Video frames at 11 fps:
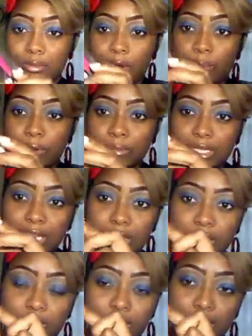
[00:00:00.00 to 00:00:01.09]
I hope I'm saying
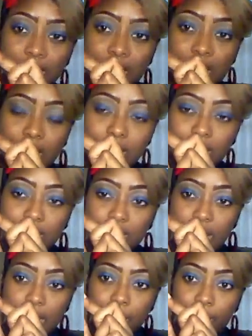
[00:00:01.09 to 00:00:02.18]
that correctly. These
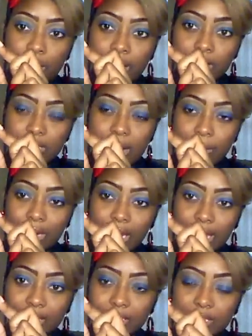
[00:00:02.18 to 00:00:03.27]
are like browns. I really
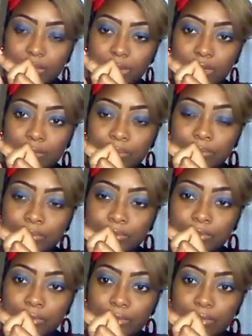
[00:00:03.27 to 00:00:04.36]
like this one.
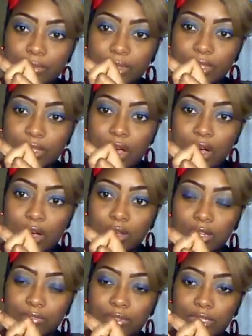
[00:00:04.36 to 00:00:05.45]

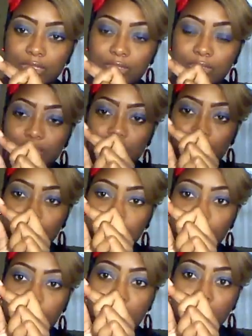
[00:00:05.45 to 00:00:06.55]
All different tones
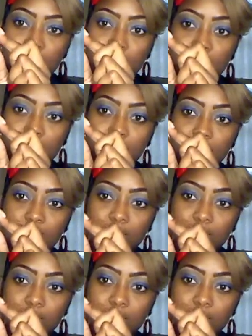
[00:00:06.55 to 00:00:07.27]
of browns in it.